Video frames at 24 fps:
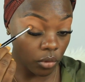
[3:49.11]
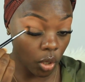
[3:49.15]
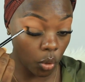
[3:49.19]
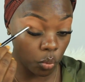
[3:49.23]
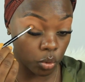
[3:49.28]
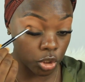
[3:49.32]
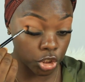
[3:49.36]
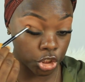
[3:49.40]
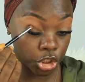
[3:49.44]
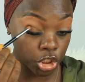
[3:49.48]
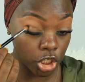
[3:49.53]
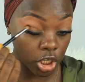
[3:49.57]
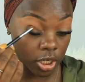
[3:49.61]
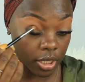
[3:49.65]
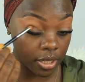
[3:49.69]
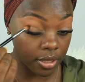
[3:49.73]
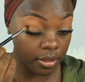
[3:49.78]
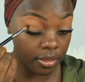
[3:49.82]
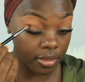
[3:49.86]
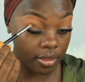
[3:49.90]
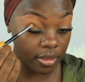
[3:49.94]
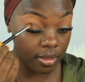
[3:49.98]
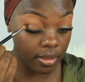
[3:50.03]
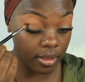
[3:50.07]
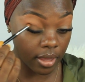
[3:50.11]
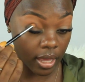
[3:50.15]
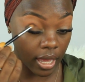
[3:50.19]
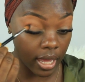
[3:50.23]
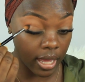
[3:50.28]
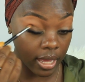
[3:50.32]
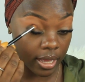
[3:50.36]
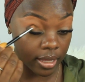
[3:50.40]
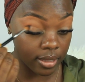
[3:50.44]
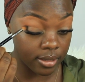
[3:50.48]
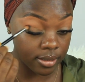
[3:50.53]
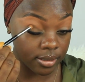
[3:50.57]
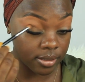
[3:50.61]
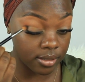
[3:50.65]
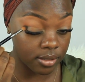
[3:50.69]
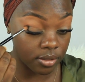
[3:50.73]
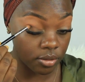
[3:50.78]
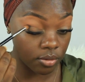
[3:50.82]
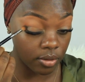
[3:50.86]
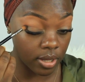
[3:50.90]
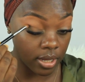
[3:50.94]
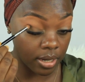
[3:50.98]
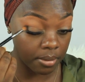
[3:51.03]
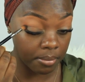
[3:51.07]
were shooketh, as
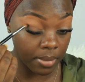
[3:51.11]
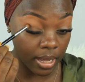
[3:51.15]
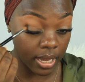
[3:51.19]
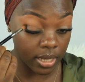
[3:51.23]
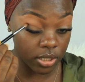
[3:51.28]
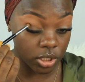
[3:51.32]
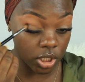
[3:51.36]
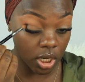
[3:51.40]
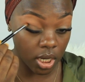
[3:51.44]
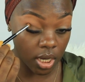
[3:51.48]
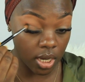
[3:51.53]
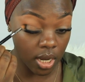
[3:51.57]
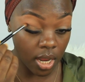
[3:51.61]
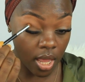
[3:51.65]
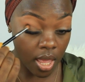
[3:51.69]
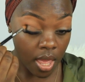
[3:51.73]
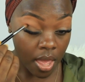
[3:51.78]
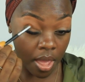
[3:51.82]
you can imagine.